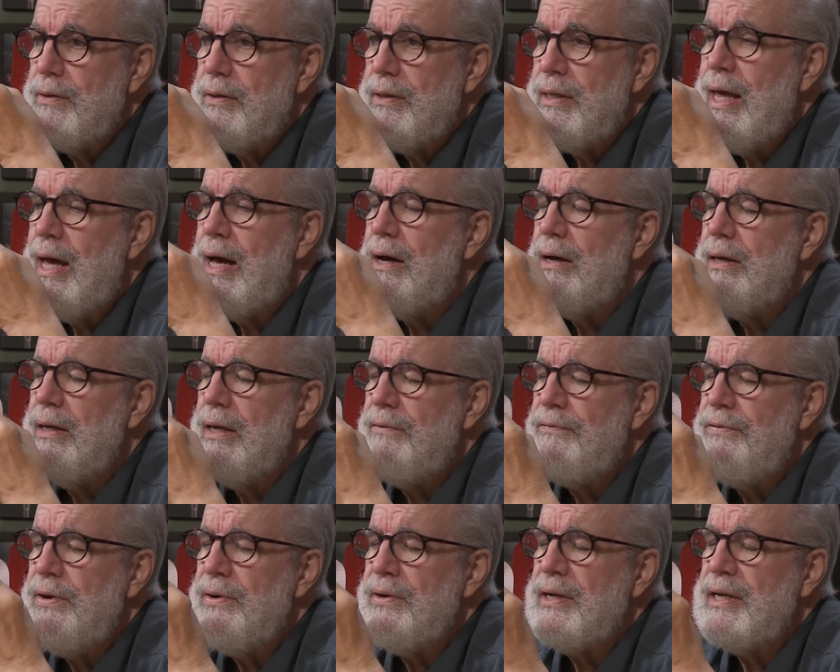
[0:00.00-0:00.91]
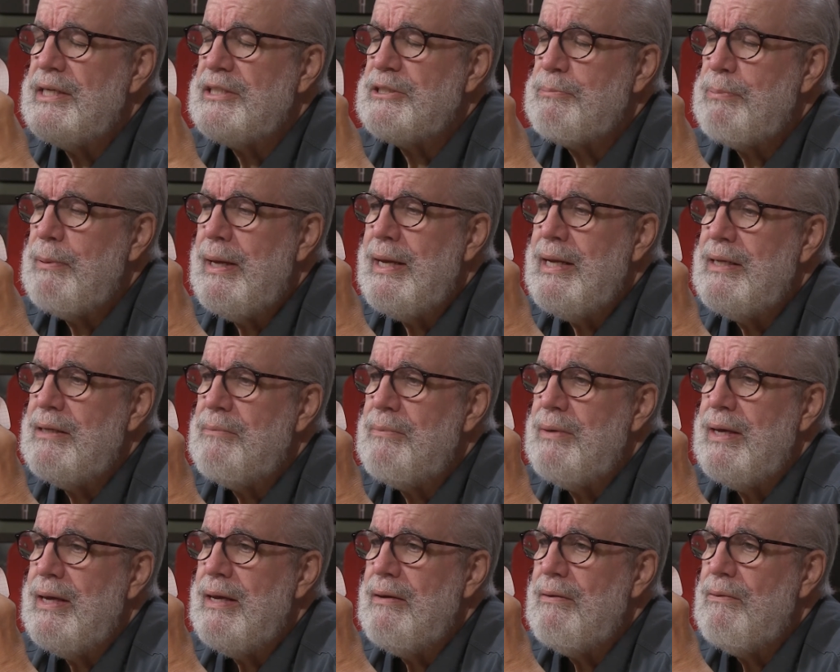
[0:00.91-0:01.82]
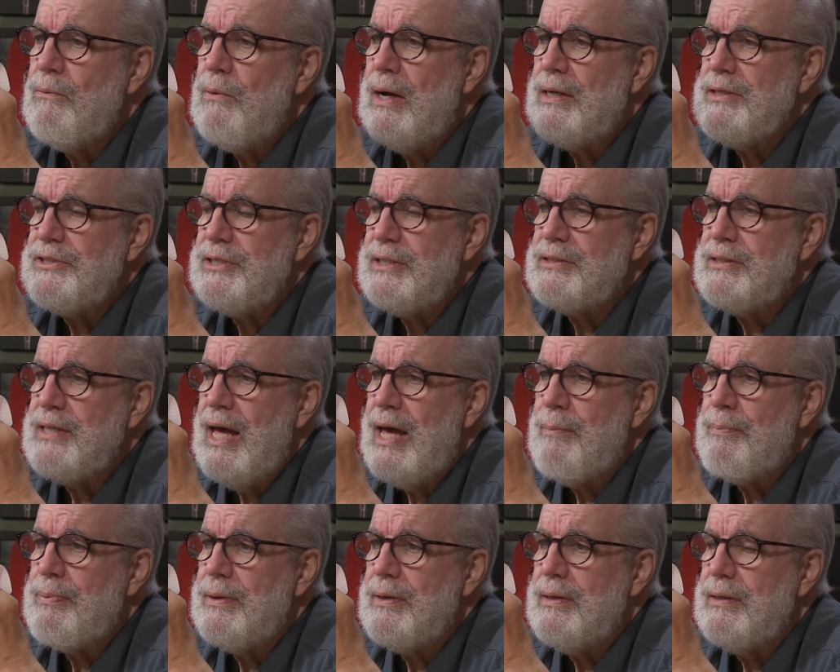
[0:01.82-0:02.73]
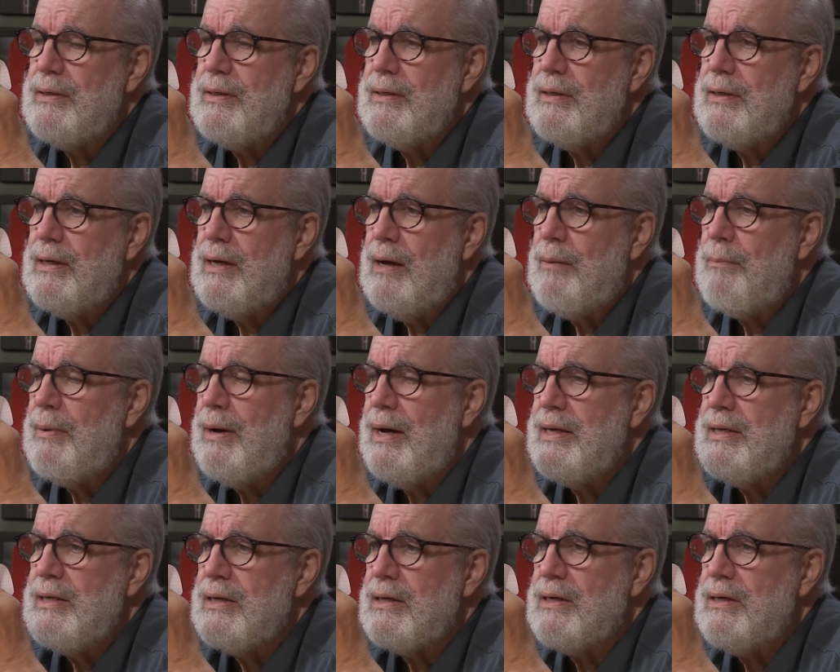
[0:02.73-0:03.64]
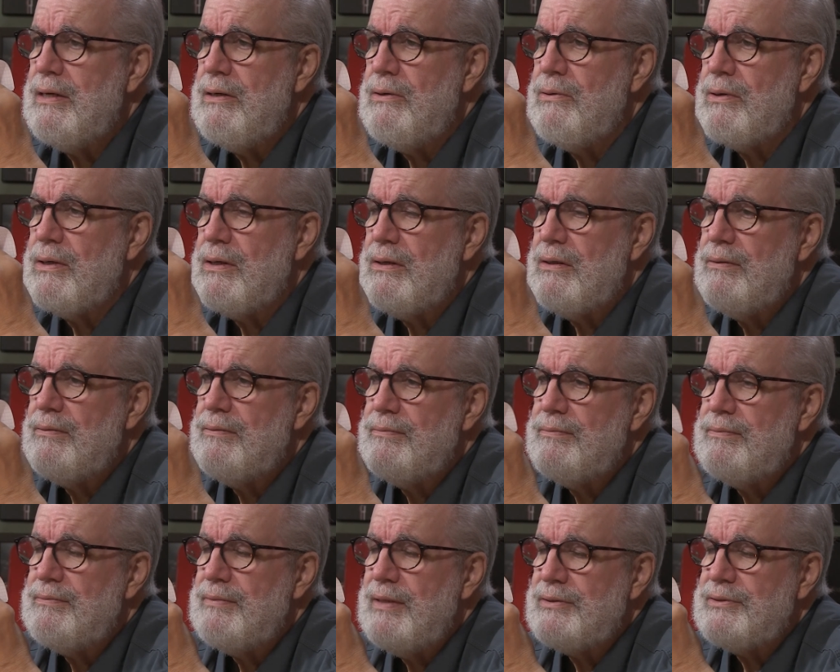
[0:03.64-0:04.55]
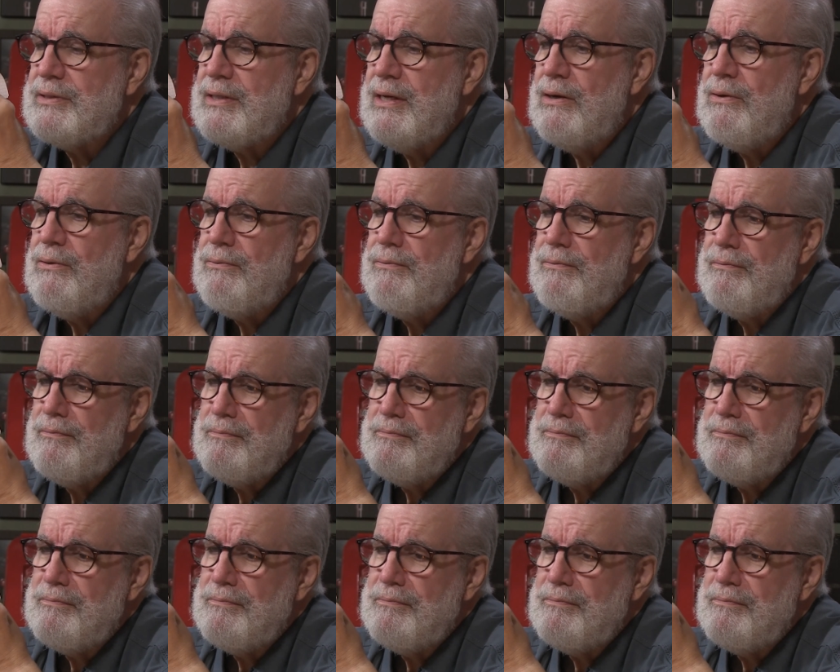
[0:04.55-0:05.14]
Now, if you can explain to me what just happened, I'll buy you a Coke. Let's go.